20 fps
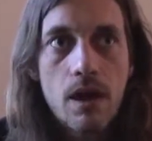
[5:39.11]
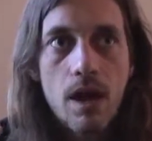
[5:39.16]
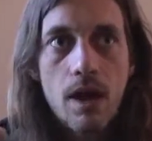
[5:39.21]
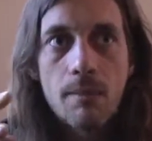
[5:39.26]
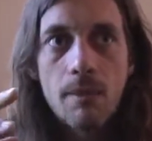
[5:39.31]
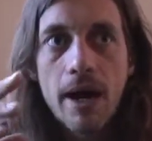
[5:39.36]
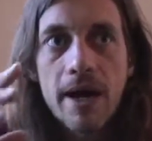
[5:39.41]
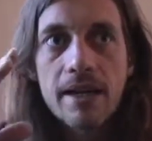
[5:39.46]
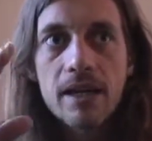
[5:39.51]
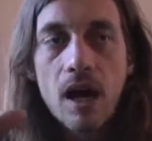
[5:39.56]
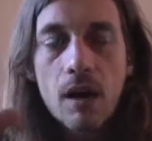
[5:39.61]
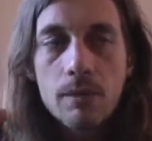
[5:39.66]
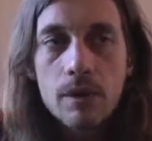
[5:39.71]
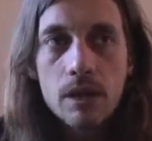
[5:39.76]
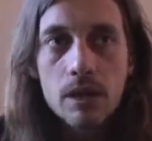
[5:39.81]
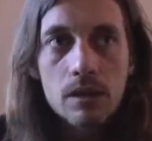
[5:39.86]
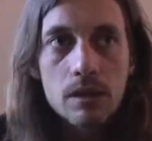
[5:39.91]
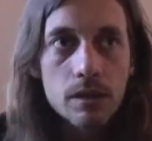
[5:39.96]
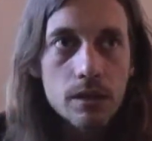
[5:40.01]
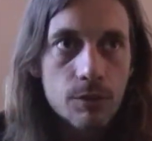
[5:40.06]
Am I
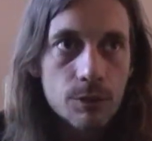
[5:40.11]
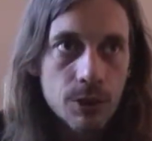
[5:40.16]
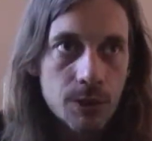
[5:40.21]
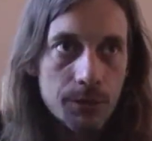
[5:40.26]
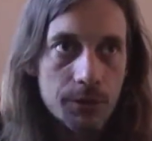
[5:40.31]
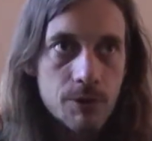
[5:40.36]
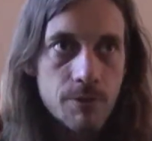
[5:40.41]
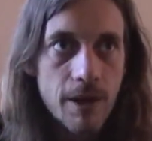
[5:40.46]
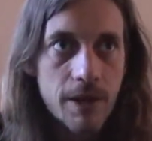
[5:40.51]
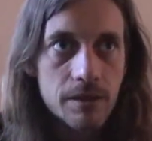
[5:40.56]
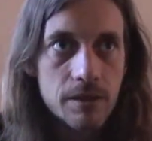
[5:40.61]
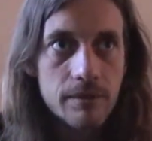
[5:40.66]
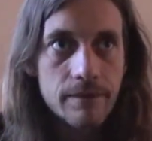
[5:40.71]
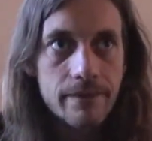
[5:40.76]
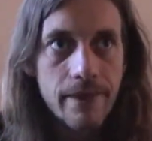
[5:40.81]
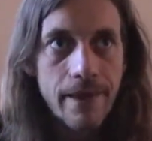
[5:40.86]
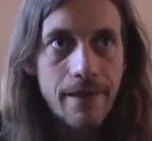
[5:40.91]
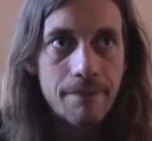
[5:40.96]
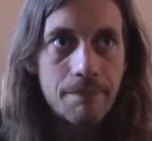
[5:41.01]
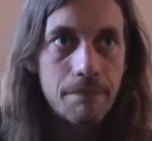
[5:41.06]
coming in here with a
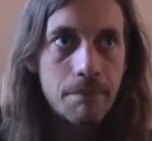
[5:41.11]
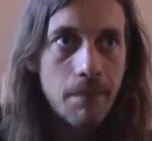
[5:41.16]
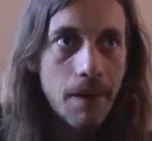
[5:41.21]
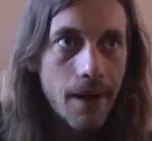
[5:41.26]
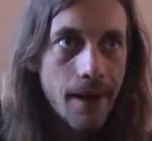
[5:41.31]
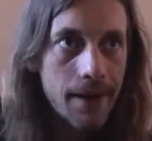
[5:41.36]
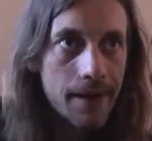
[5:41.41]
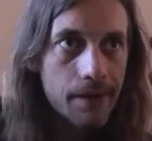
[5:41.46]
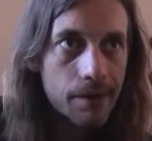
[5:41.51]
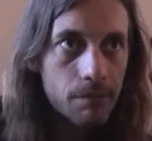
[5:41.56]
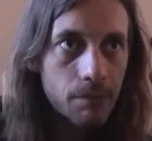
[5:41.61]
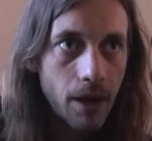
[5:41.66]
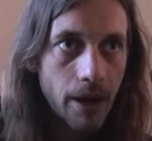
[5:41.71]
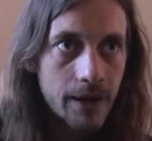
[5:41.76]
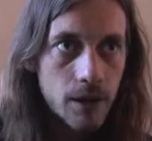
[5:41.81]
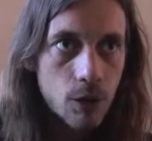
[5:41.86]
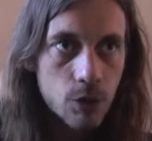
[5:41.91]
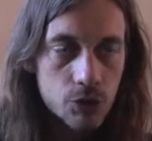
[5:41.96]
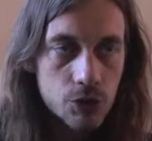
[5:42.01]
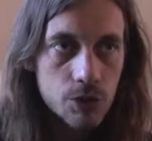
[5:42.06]
perspective that
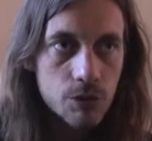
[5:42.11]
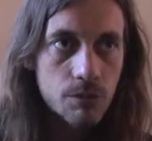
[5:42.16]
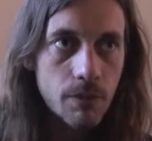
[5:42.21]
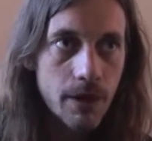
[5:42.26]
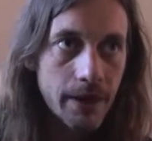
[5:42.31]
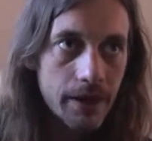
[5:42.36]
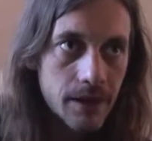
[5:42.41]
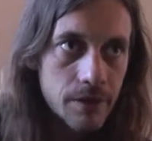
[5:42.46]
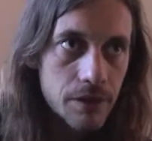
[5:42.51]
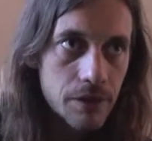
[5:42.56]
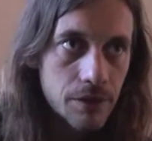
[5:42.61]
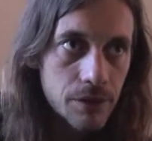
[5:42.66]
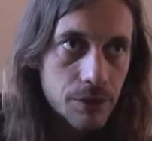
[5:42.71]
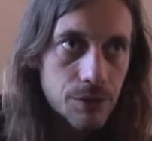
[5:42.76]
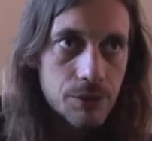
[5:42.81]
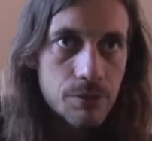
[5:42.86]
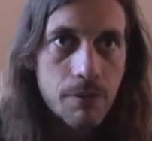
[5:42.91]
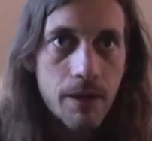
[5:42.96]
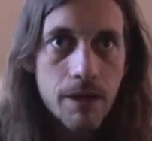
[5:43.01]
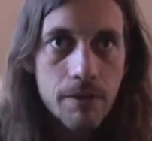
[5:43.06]
my culture, my
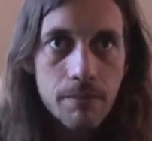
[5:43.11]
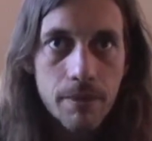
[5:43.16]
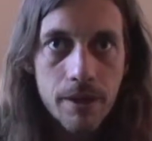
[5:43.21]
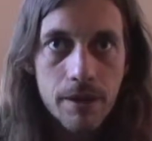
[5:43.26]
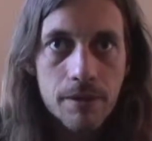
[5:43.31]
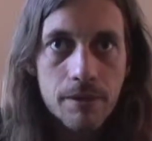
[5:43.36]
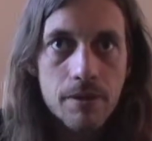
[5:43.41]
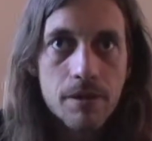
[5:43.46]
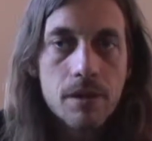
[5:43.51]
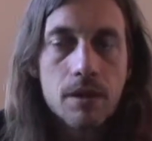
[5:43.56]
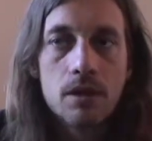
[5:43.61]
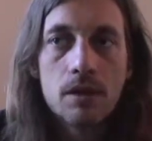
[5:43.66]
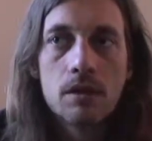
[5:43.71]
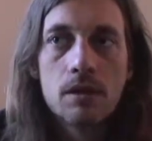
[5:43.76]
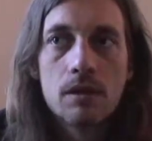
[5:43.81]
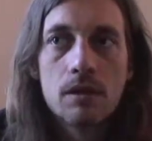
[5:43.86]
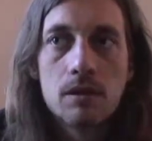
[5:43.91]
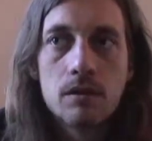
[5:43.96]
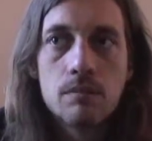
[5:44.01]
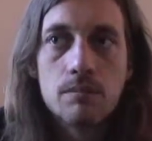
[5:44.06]
ideals, my
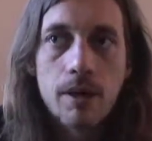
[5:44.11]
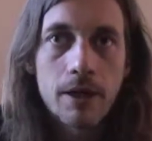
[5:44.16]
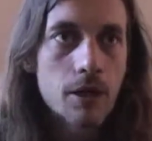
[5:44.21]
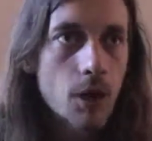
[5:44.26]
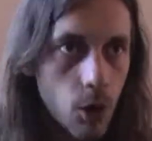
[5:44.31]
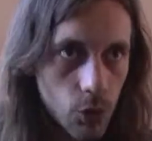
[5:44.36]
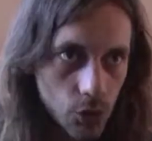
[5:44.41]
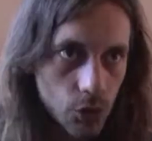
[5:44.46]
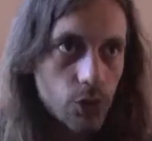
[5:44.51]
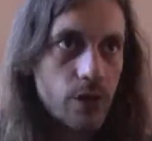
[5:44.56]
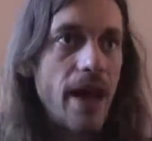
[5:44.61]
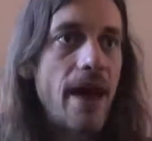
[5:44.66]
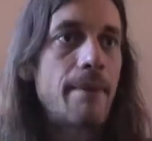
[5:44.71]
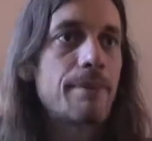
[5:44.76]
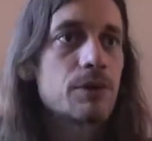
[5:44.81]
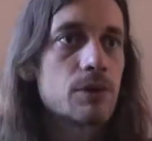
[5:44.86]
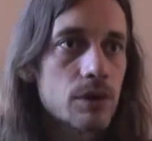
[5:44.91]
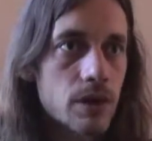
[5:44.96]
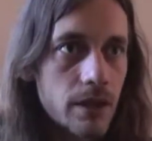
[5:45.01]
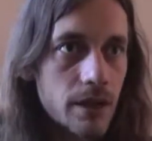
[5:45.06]
cultural
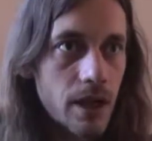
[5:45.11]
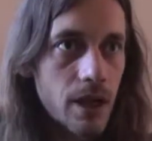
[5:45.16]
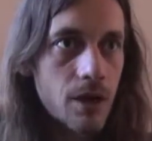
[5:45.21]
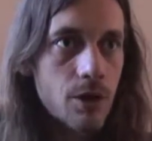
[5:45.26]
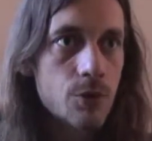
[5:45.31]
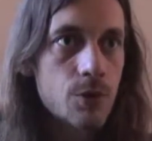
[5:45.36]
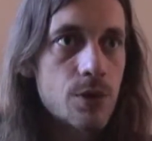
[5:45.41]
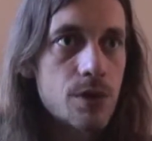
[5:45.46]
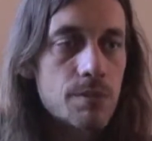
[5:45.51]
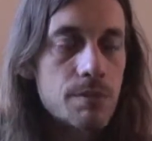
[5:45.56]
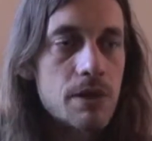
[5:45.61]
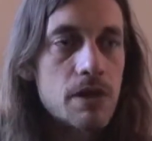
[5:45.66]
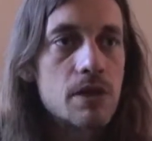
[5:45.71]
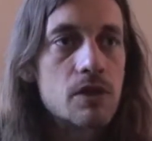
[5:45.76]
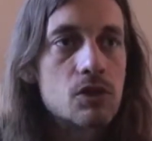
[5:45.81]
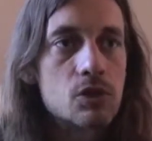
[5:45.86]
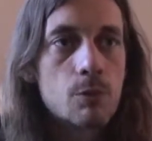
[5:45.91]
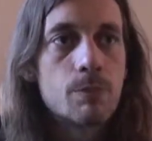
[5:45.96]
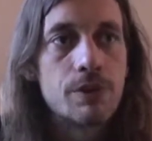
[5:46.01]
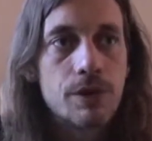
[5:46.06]
capital that I carry with me
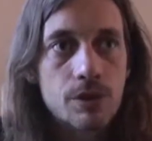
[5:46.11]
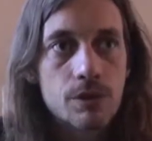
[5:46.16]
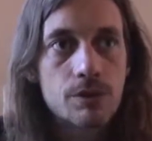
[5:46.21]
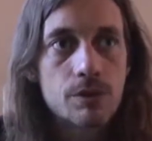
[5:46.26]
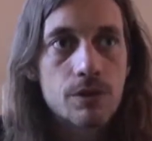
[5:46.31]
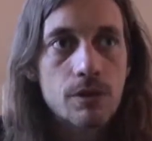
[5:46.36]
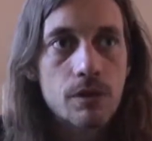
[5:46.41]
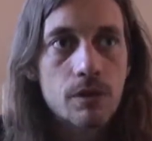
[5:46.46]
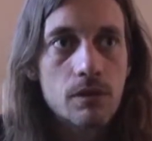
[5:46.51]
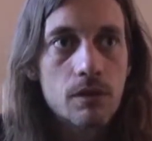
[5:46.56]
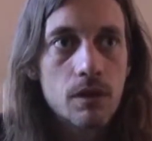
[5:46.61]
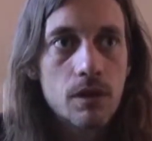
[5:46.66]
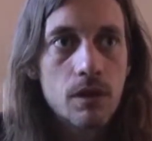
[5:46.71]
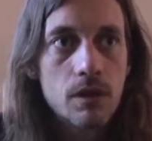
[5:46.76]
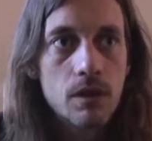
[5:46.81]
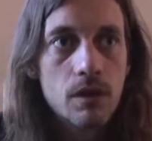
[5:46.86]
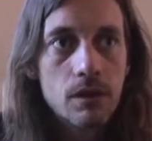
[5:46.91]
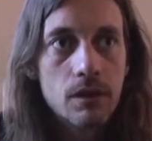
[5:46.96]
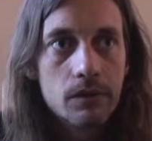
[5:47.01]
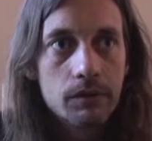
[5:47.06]
is superior
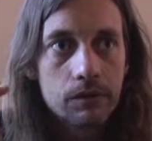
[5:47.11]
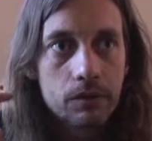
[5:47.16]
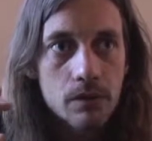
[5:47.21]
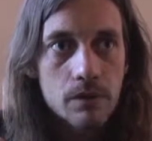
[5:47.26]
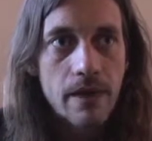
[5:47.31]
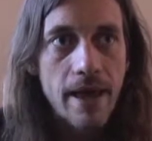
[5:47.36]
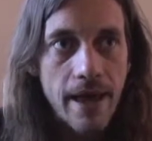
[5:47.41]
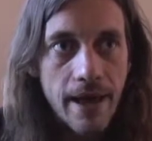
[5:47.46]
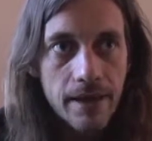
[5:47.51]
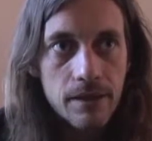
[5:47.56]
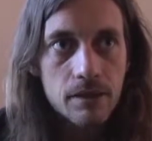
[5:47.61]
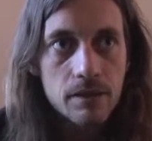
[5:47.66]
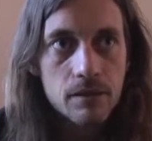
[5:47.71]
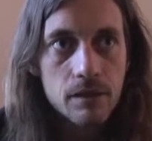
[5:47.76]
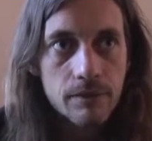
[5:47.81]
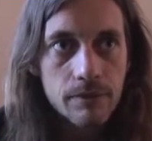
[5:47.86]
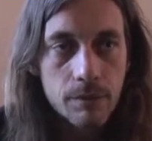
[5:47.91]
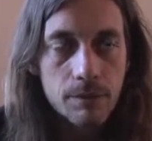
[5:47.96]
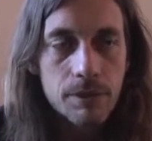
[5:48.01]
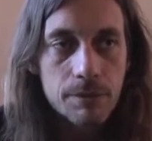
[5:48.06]
to that
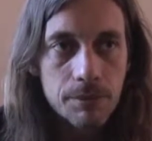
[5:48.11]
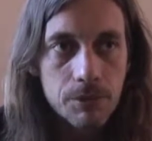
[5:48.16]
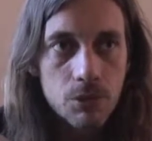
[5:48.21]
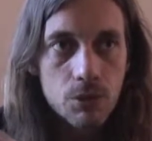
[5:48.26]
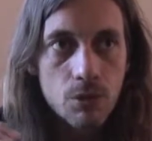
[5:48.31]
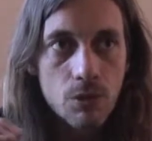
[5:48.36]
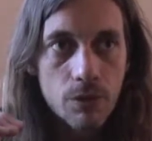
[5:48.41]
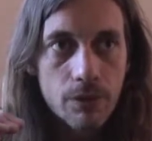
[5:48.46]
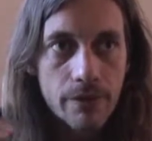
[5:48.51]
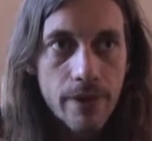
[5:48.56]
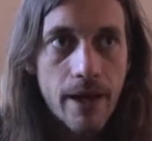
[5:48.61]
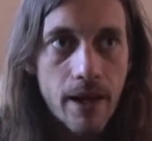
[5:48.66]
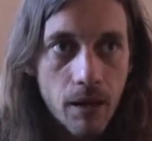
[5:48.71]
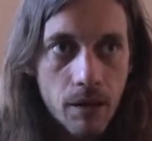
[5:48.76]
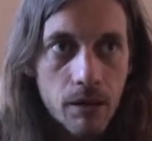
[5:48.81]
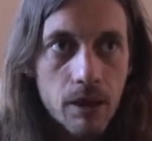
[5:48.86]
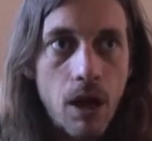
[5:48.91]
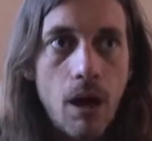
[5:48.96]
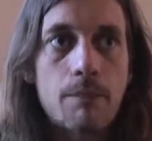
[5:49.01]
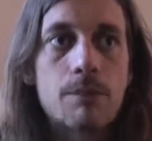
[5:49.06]
of the people who are
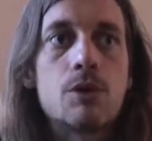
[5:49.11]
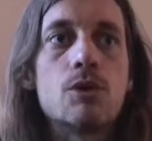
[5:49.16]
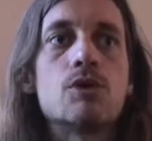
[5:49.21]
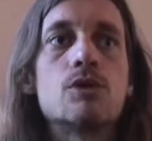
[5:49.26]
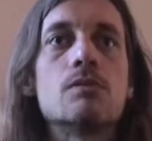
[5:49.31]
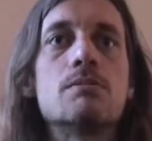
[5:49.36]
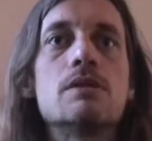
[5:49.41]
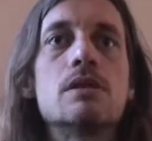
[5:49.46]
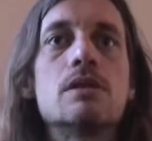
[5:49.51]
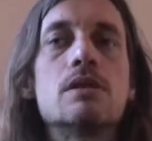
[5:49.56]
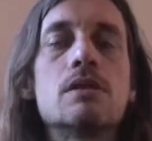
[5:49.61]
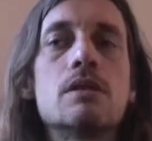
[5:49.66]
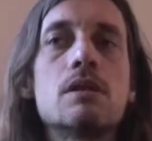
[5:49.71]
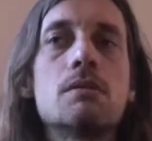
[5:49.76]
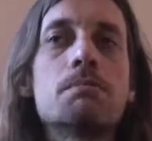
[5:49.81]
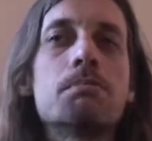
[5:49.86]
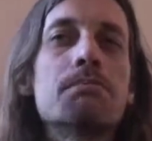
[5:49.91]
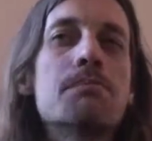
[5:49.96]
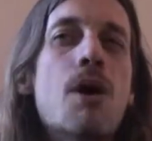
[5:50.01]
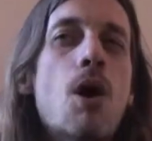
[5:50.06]
there, and I'm going to be
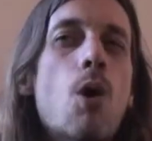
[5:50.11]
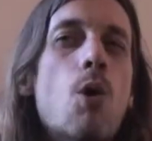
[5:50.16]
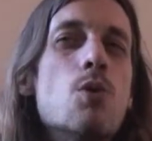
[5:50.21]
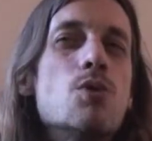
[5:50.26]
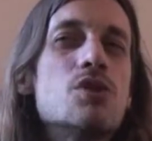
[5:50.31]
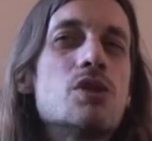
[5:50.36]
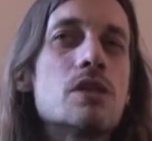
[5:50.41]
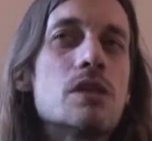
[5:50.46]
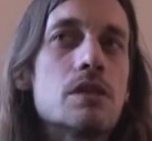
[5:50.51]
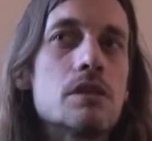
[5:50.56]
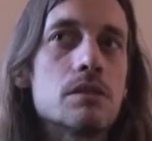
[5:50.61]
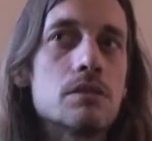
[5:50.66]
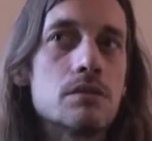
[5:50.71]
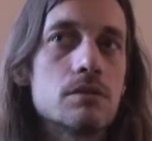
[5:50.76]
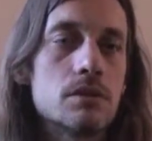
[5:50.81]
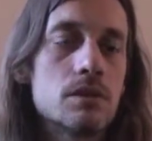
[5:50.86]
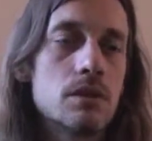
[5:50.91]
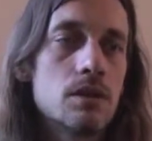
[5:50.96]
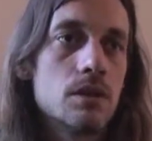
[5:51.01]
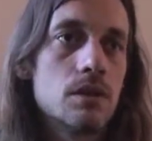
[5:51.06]

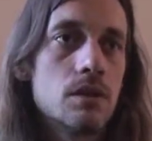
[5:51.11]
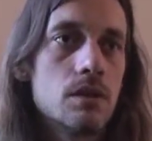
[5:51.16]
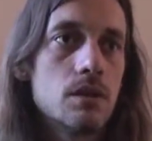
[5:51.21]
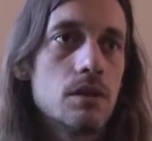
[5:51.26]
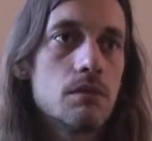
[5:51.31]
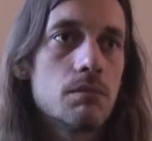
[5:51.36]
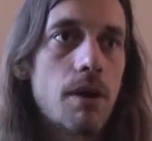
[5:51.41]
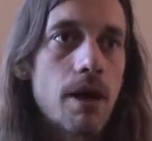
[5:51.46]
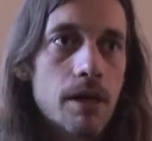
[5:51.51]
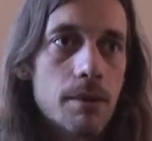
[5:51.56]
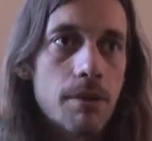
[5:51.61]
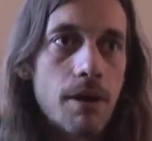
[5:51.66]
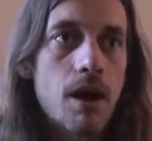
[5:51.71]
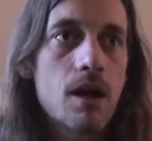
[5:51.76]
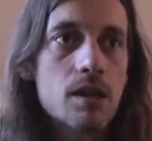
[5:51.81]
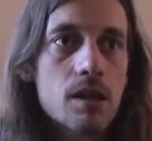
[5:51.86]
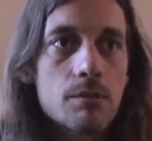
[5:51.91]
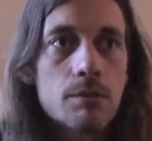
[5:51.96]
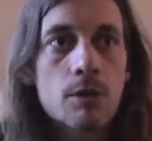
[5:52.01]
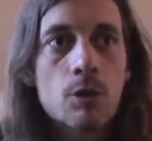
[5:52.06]
imposing mine
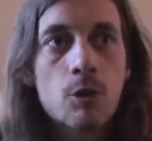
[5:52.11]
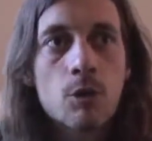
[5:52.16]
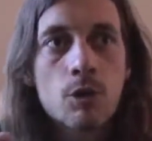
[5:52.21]
upon them?